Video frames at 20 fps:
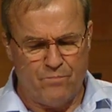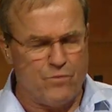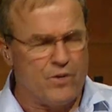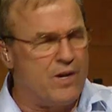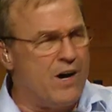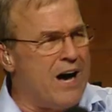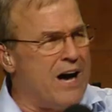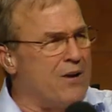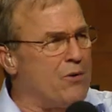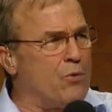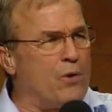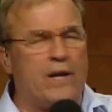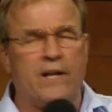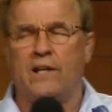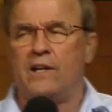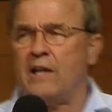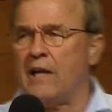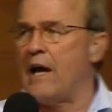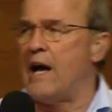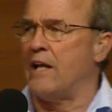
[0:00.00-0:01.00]
God
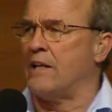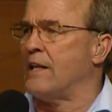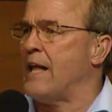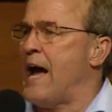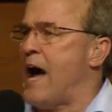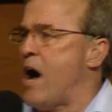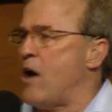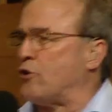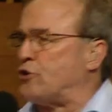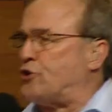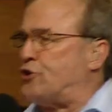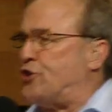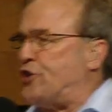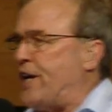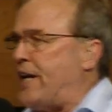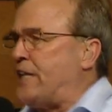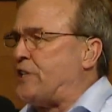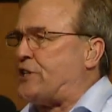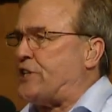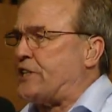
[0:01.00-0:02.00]
wouldn't allow
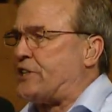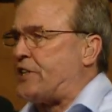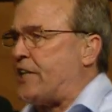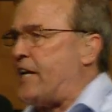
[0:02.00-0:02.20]
Jesus